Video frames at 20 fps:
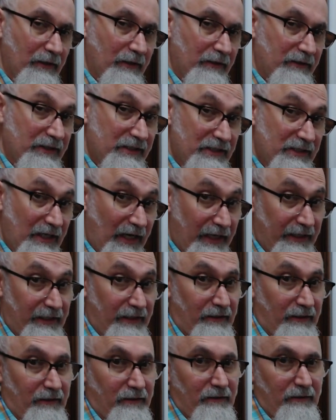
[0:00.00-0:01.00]

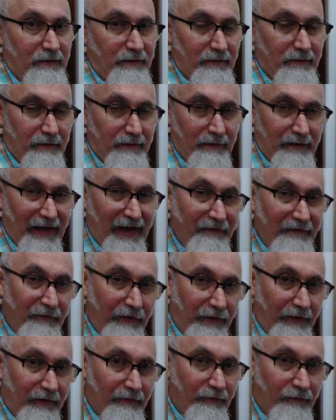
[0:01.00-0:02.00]
deciding
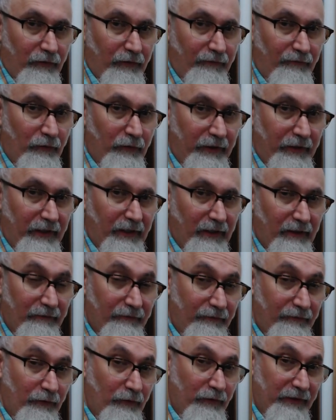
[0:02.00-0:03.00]
everything for the forty
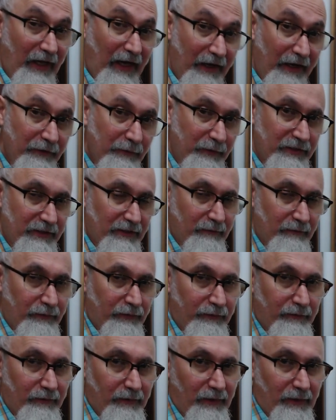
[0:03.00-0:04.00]
for the one hundred percent
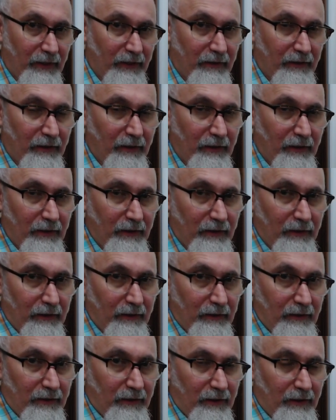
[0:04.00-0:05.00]

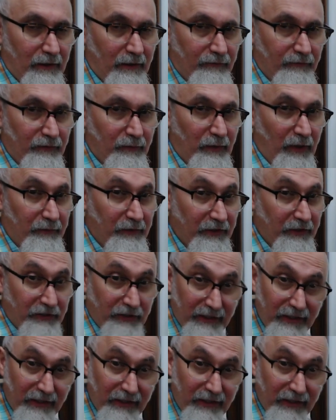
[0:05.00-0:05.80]
uh, uh, of the population.